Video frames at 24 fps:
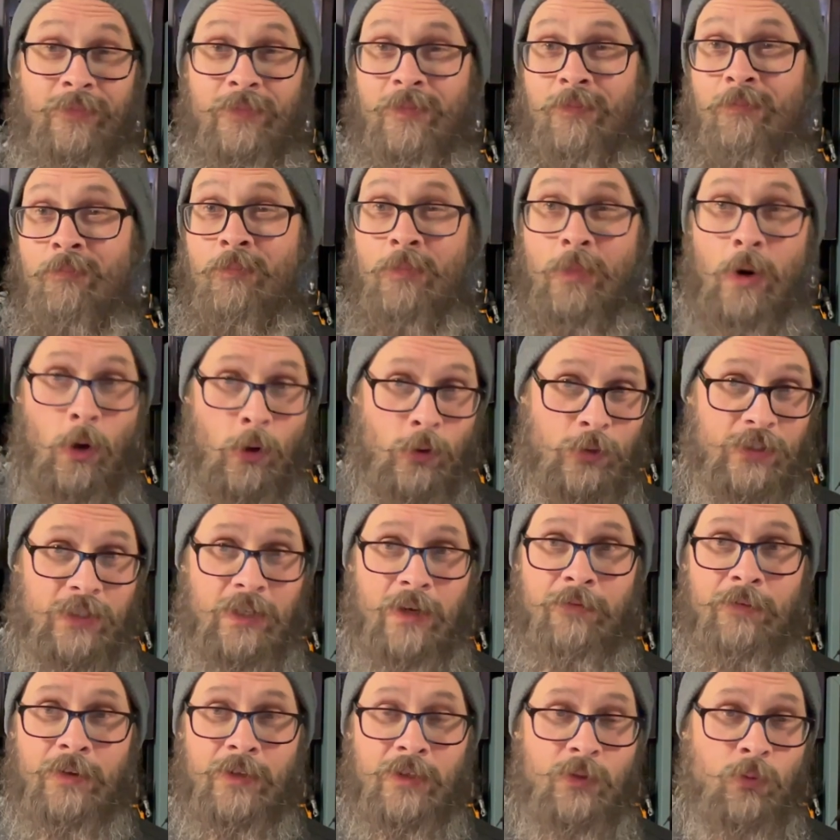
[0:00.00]
most
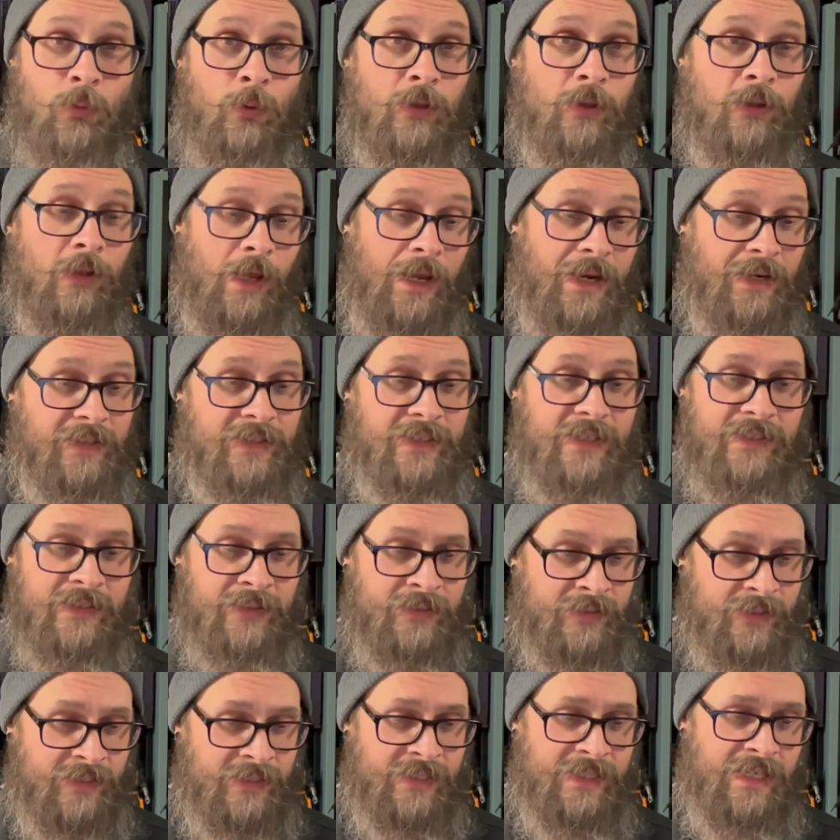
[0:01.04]
of us would like
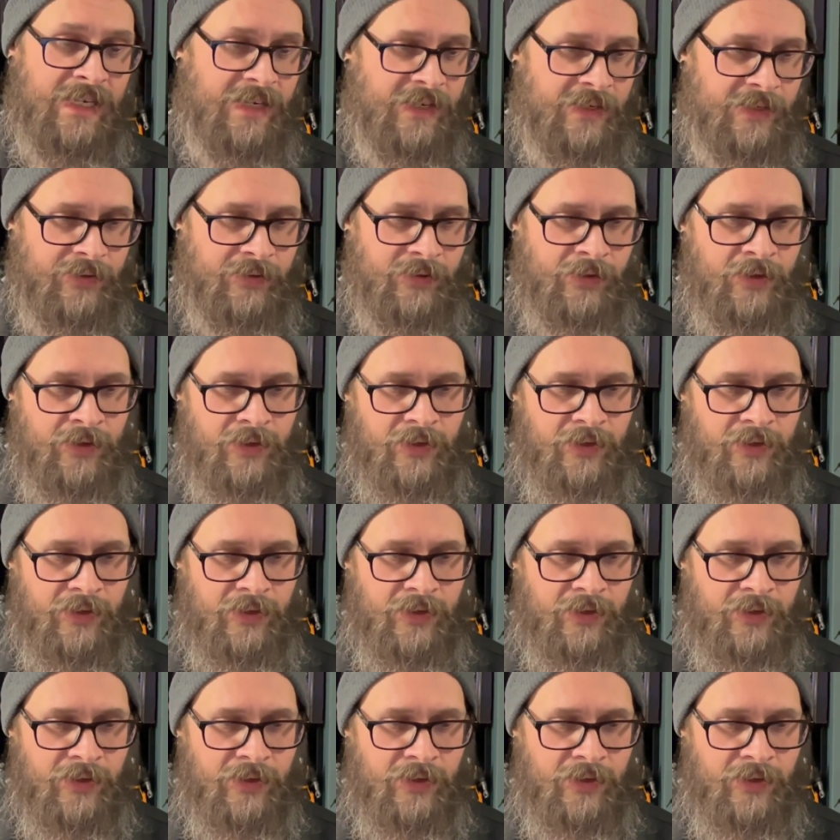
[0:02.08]
to see it.